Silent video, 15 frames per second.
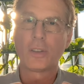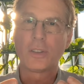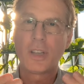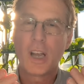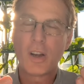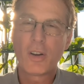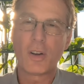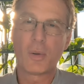
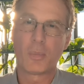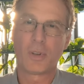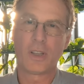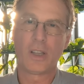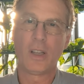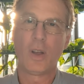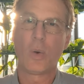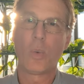
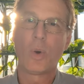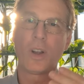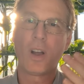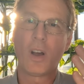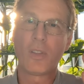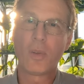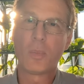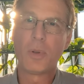terribly what
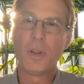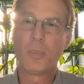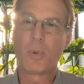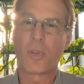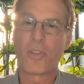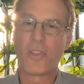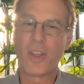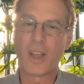other
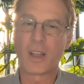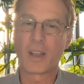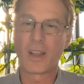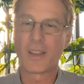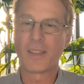people think.